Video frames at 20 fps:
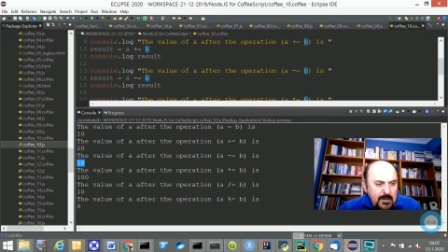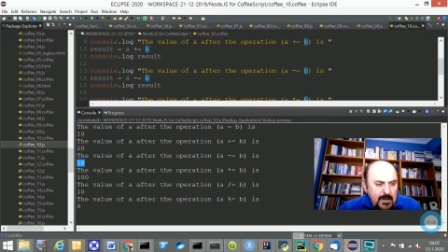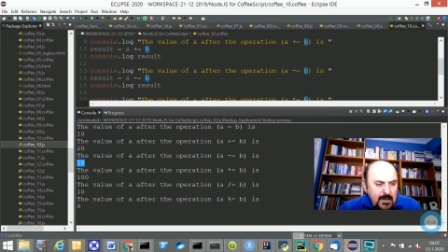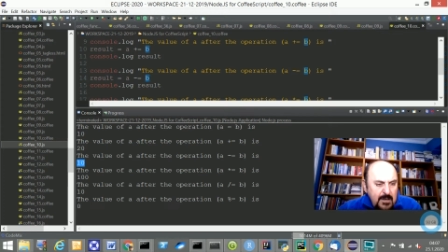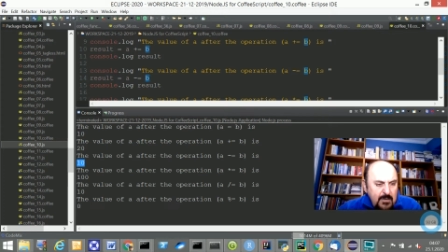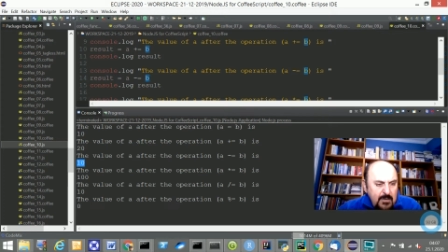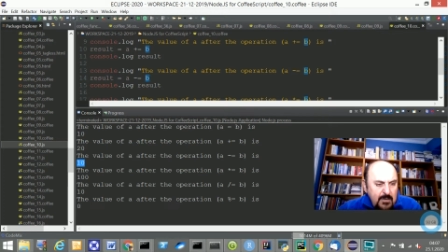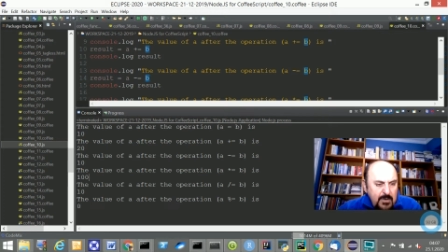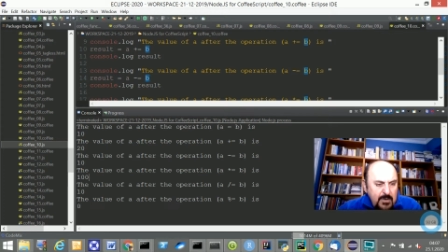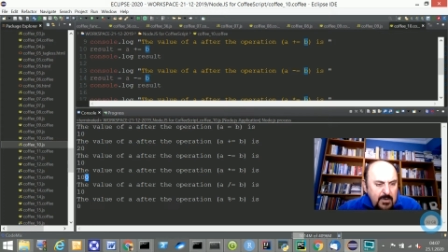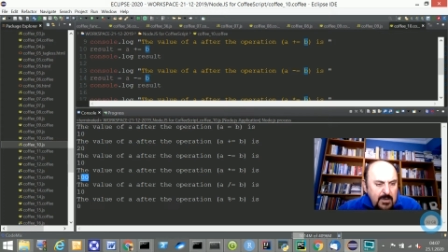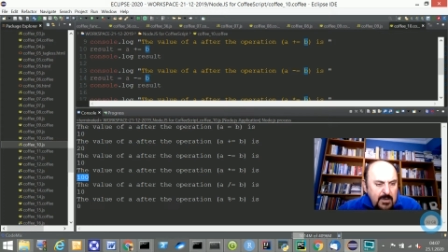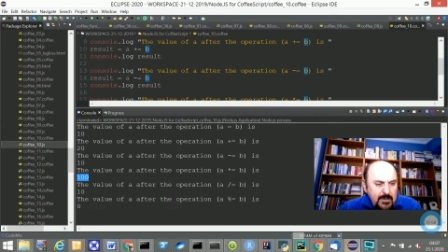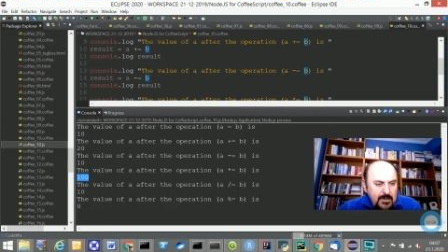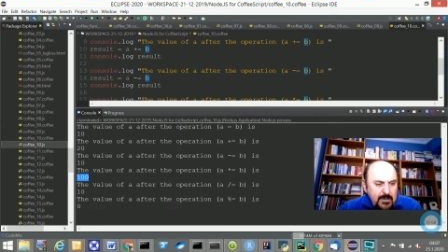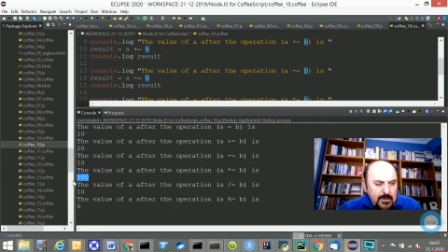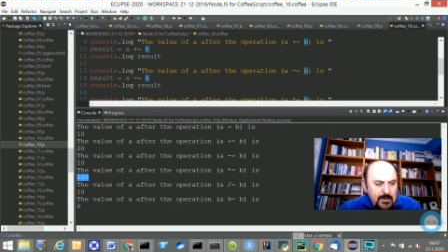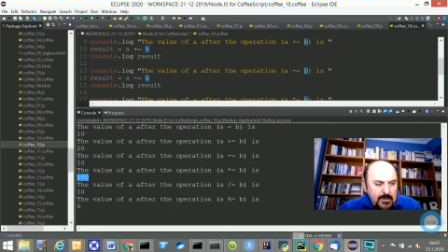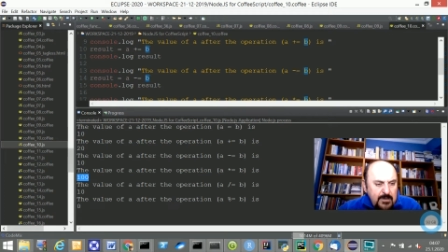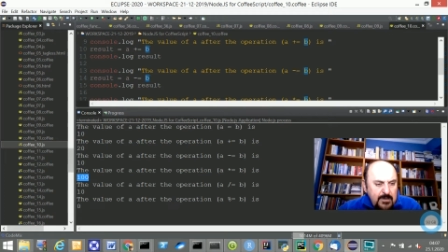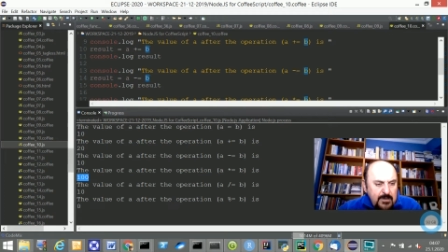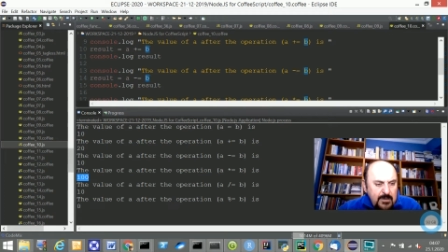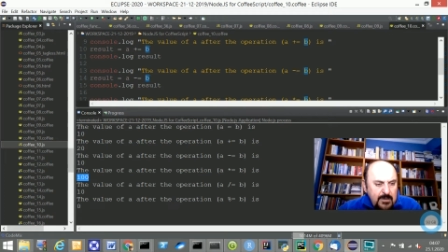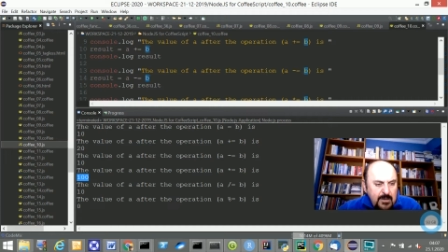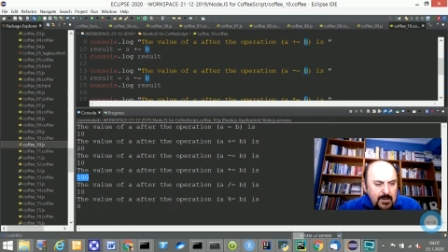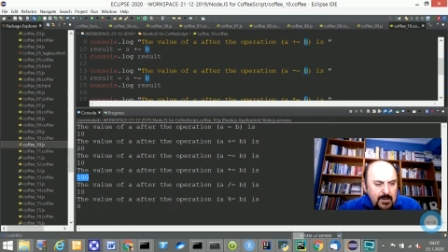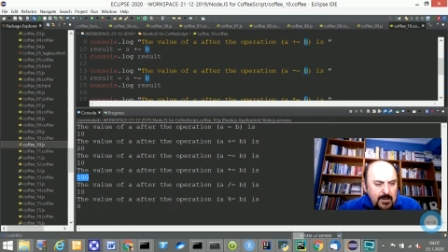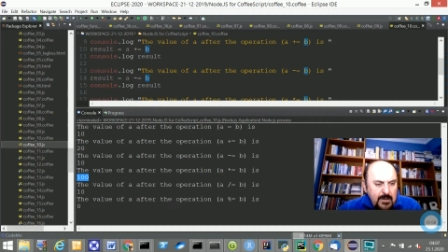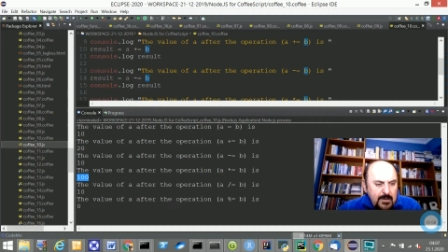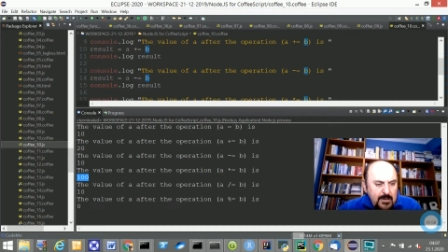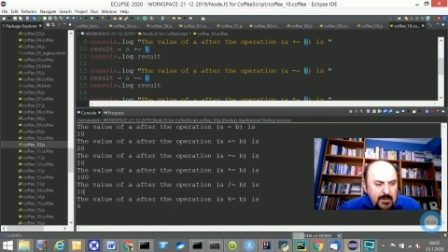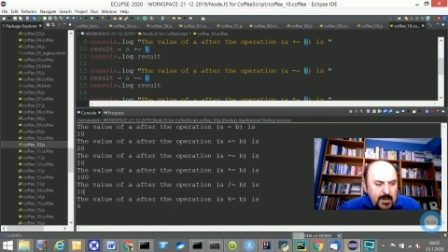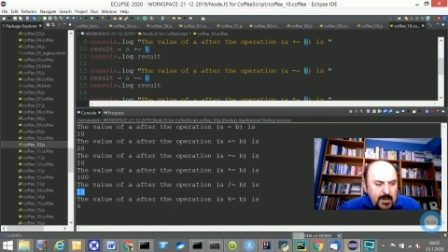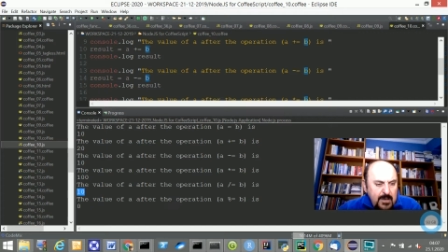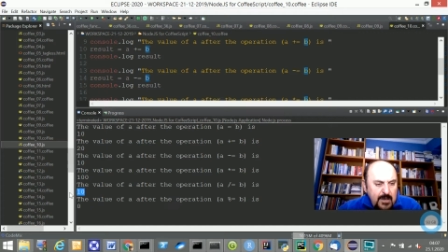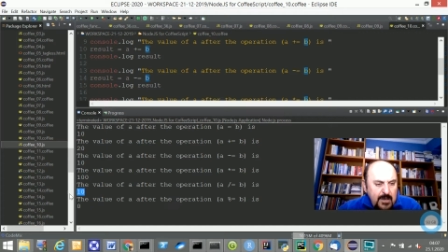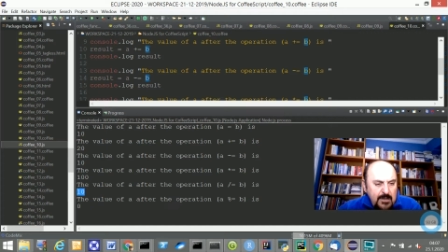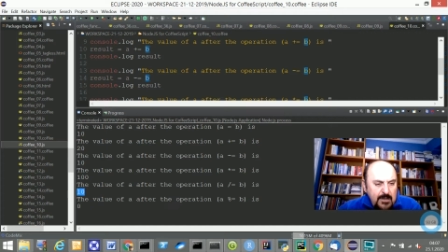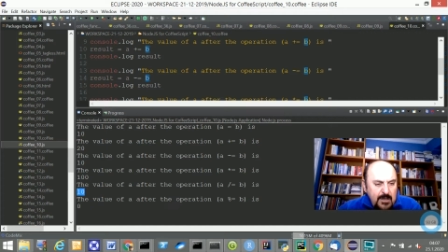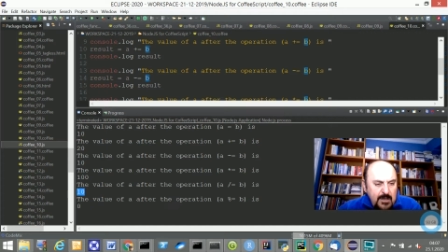100,
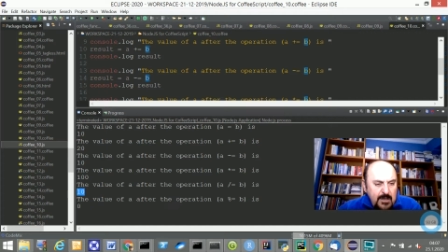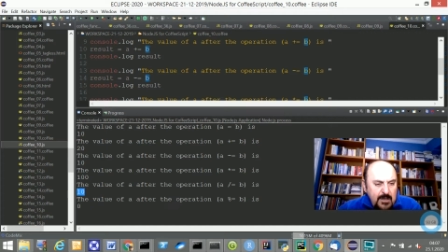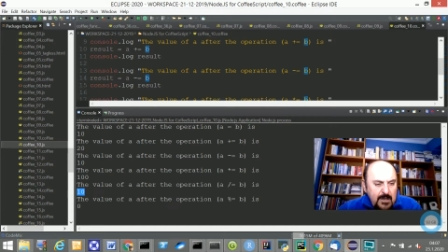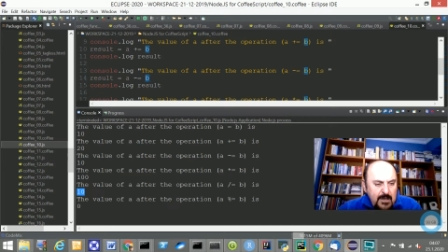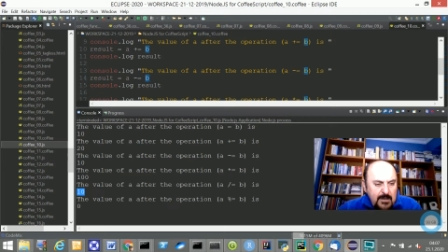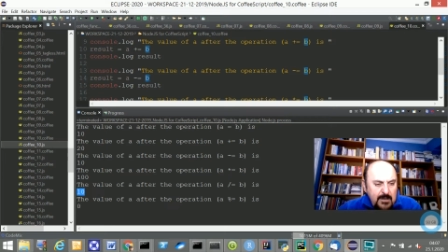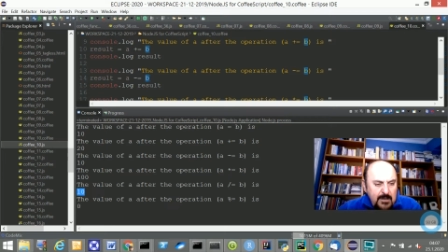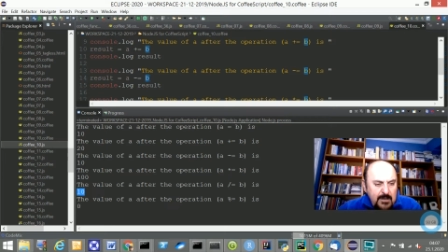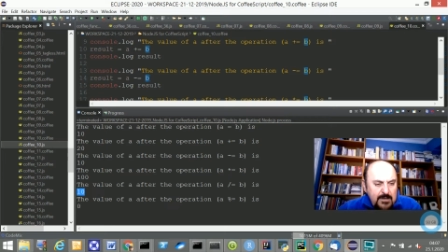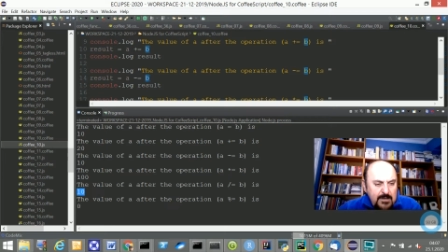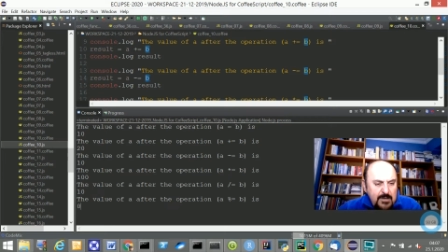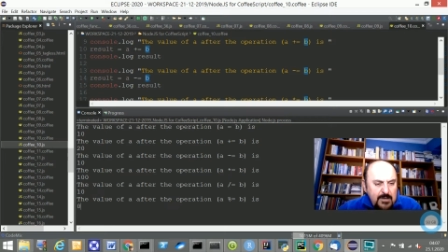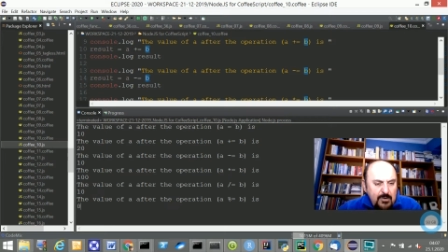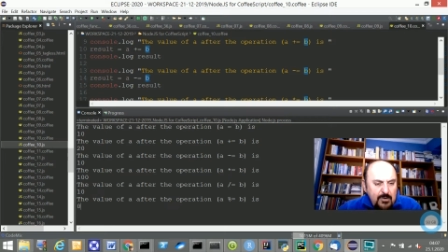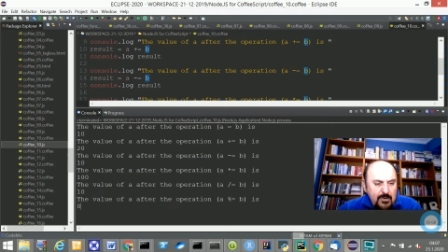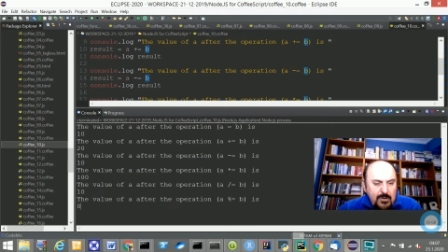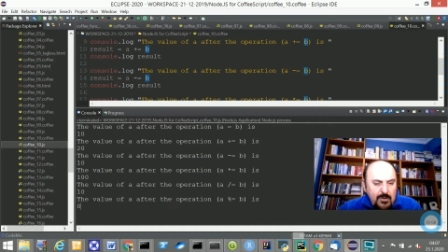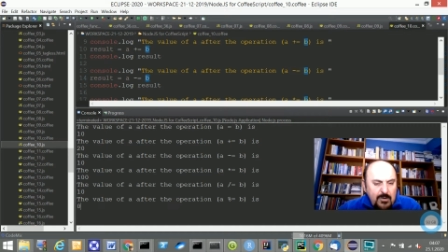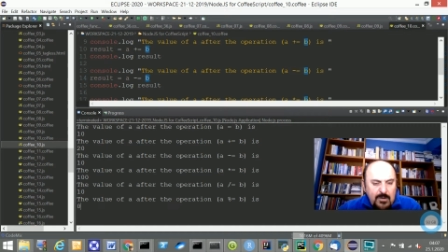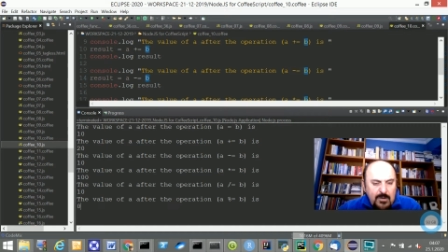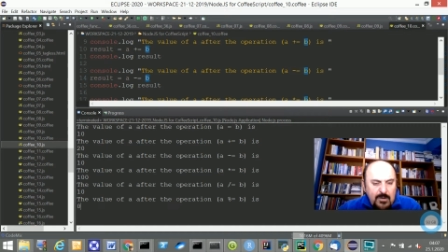10, and 0